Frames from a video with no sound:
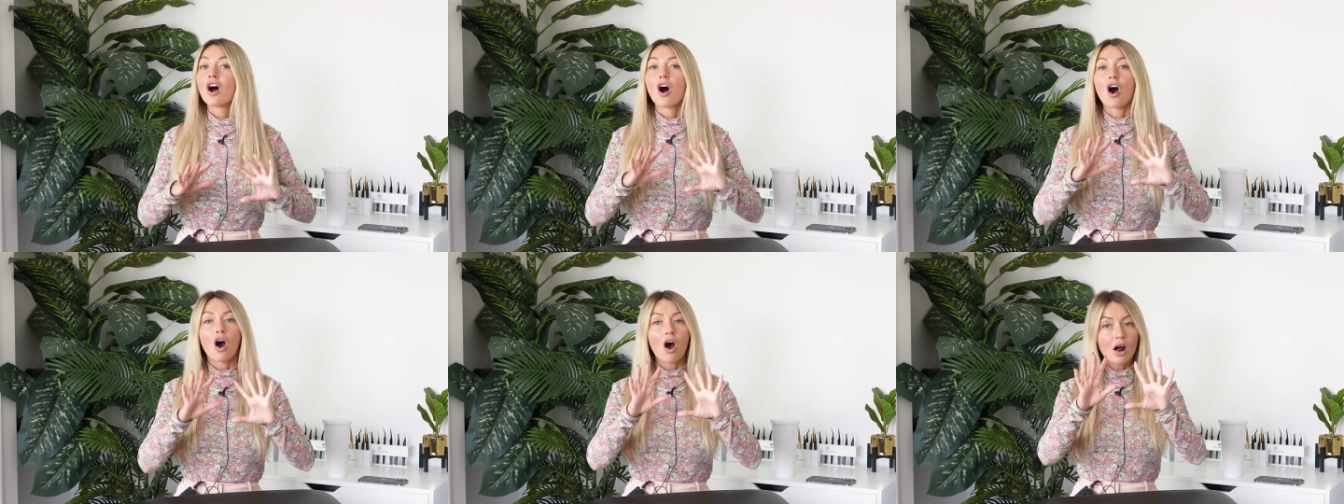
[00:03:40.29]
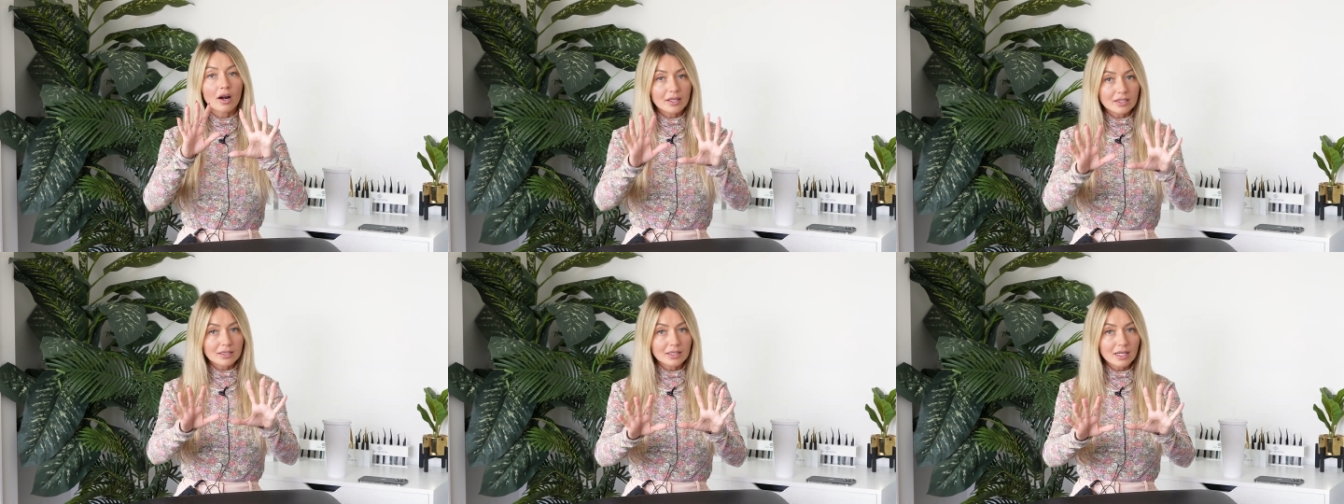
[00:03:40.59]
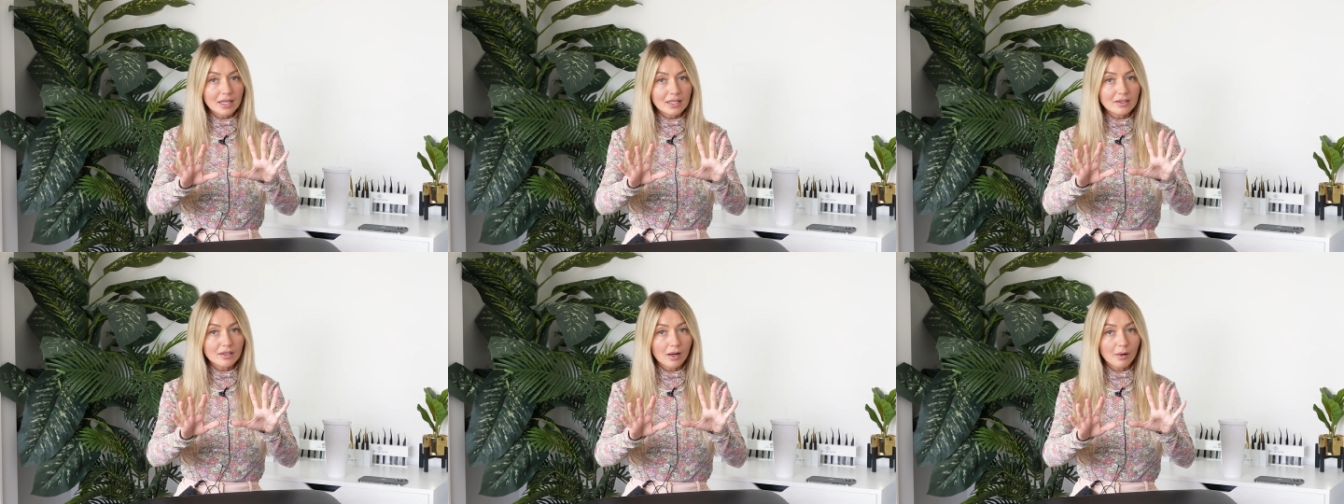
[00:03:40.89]

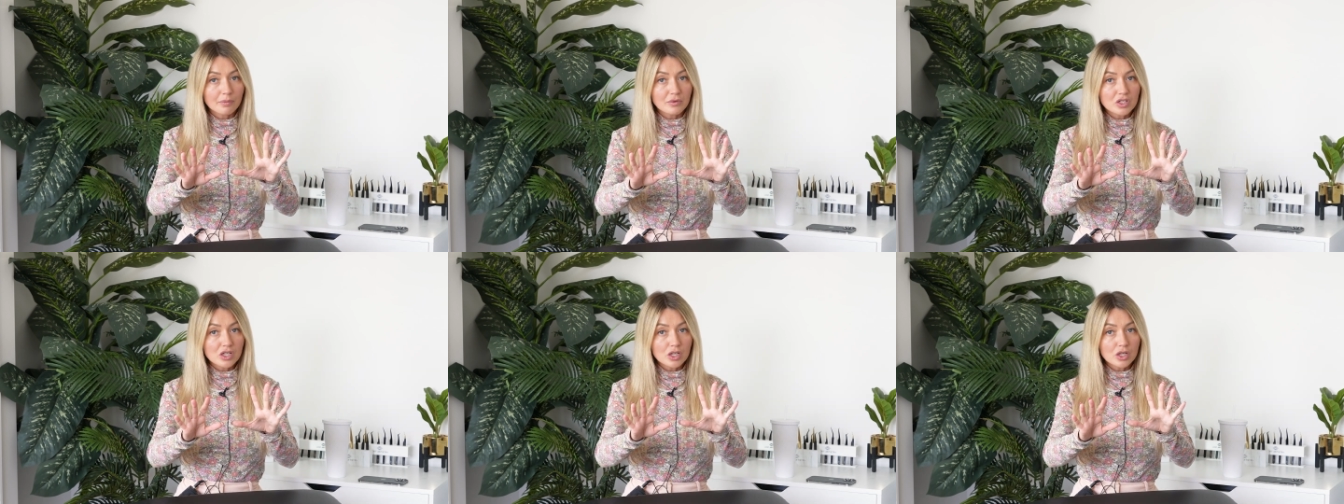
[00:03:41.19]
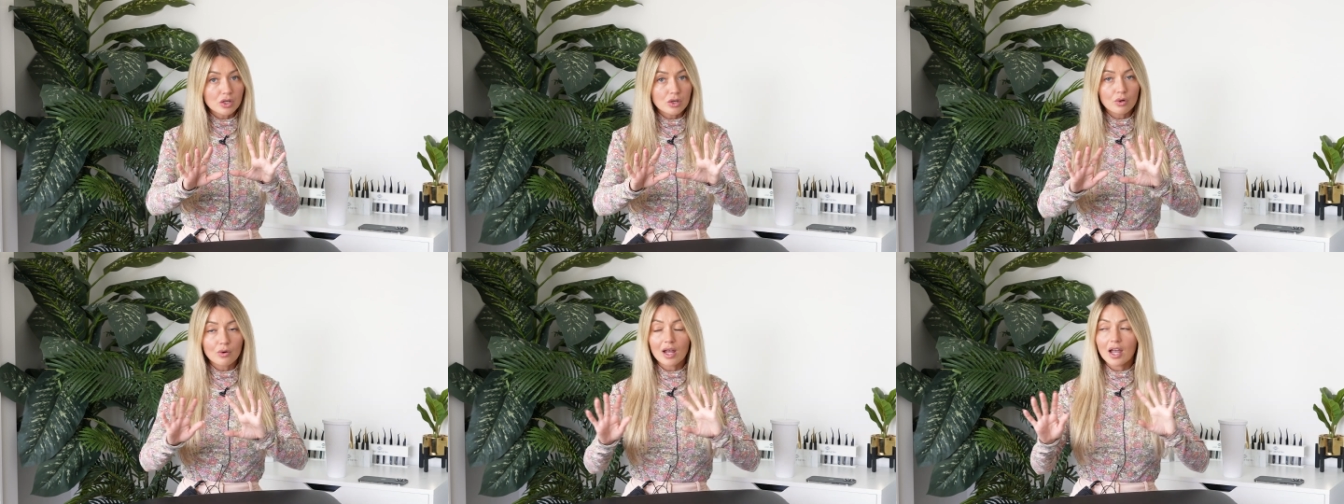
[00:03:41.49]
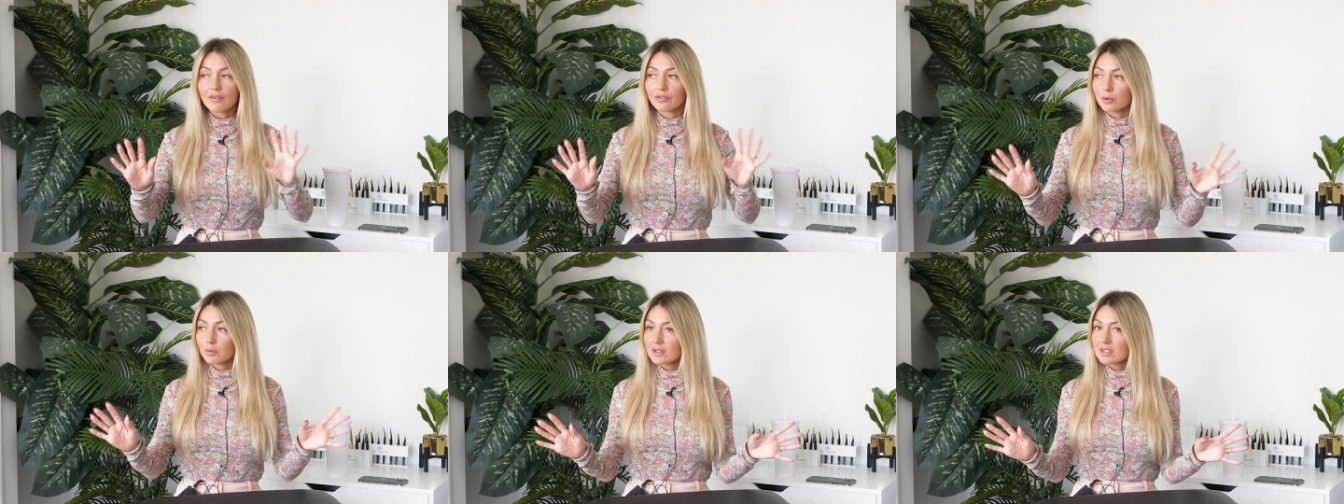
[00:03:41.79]
honestly, it's up to you.
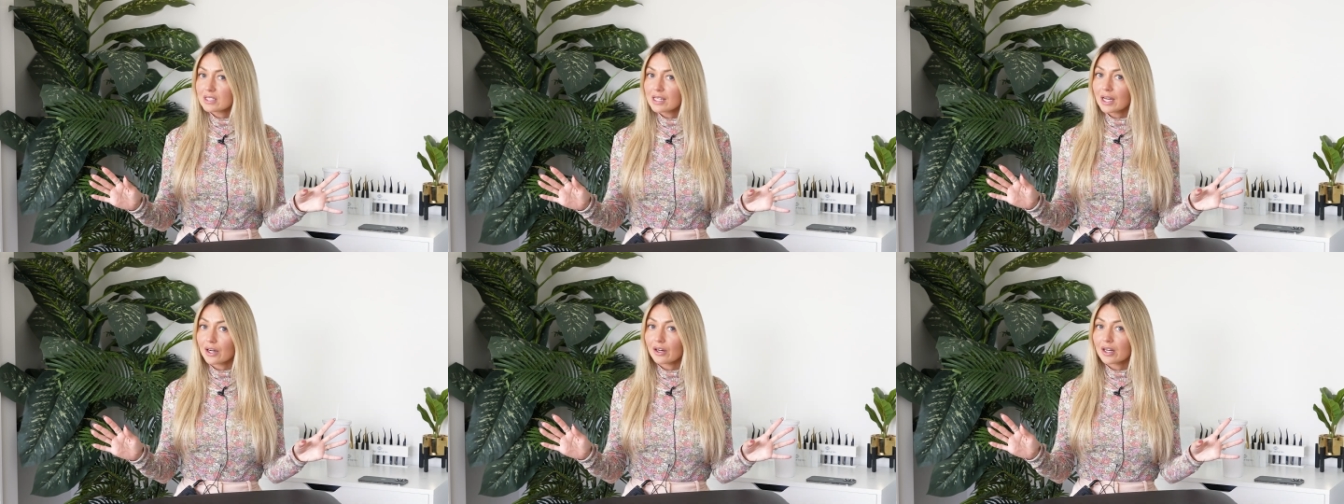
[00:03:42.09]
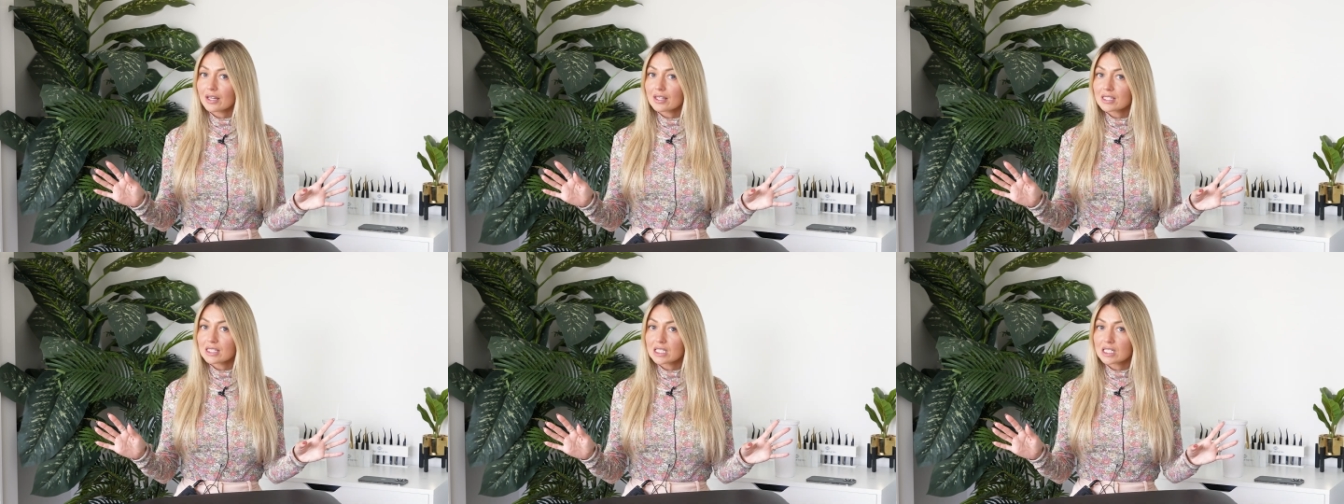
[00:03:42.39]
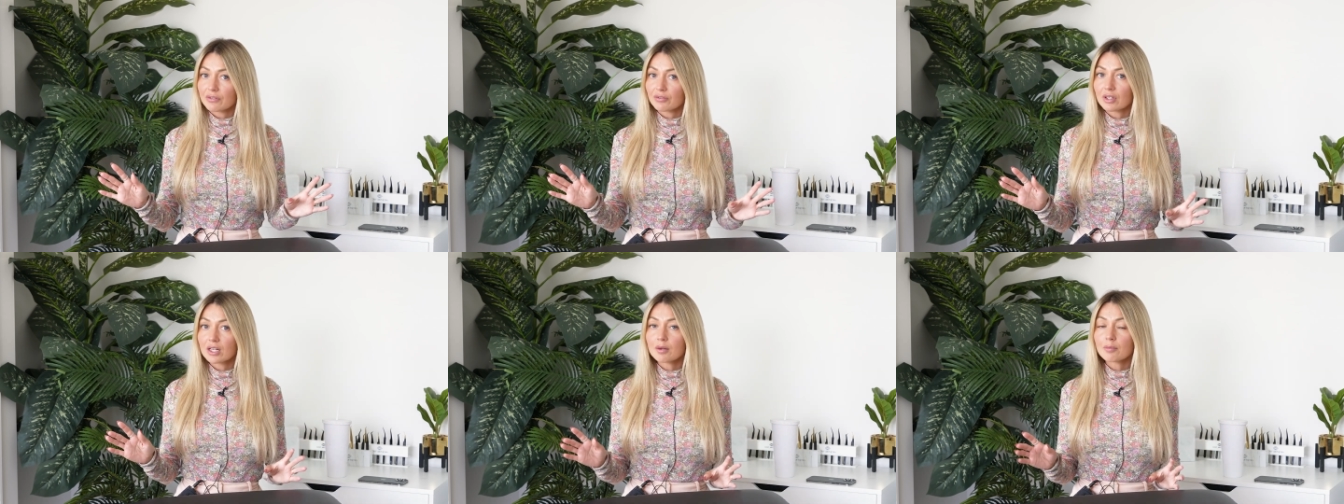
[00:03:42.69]
Everyone's area is
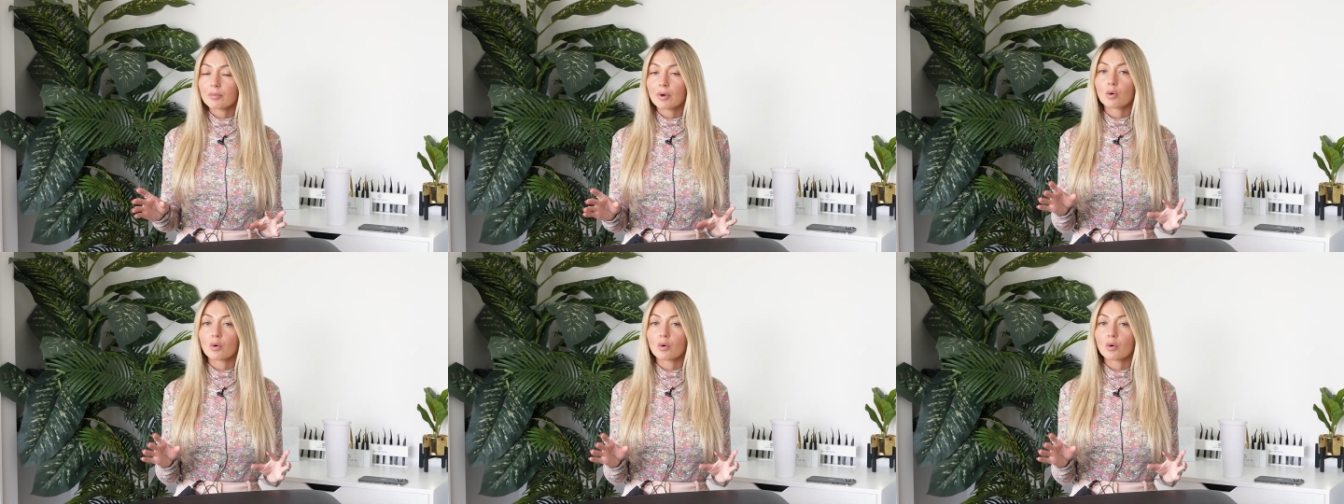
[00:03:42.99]
different,